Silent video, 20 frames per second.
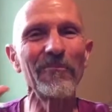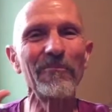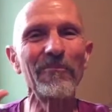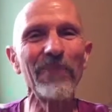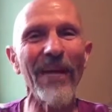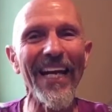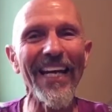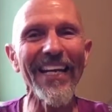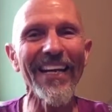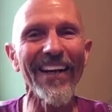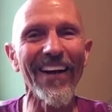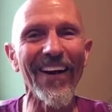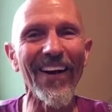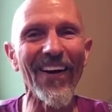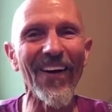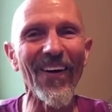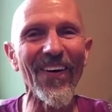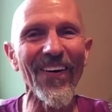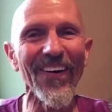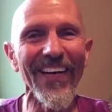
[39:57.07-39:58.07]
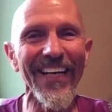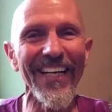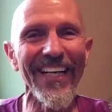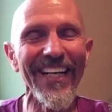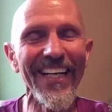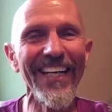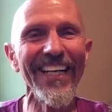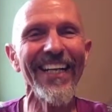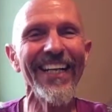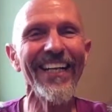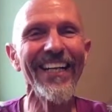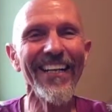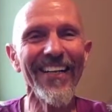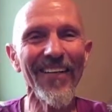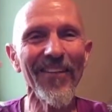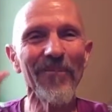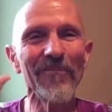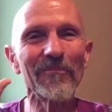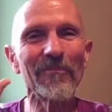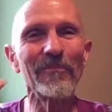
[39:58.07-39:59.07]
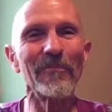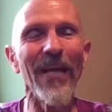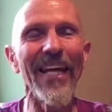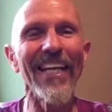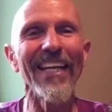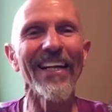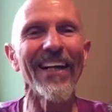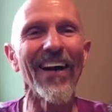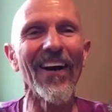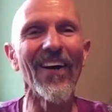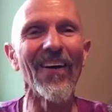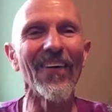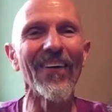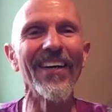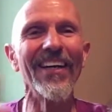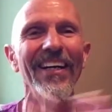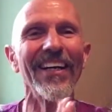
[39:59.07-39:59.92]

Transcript: Bingo! Bingo!